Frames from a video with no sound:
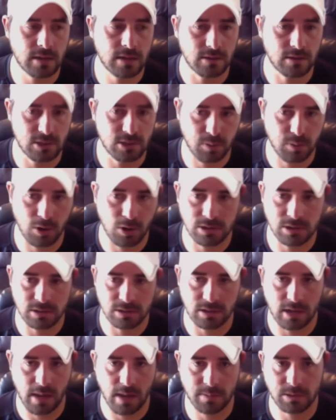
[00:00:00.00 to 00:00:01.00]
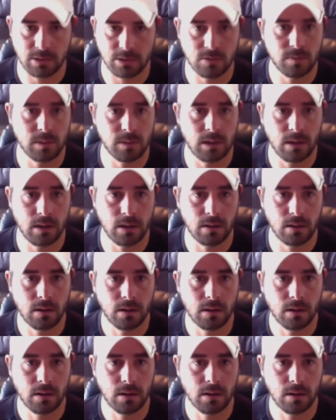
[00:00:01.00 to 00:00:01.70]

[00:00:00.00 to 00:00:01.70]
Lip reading: that this person's an absolute beginner.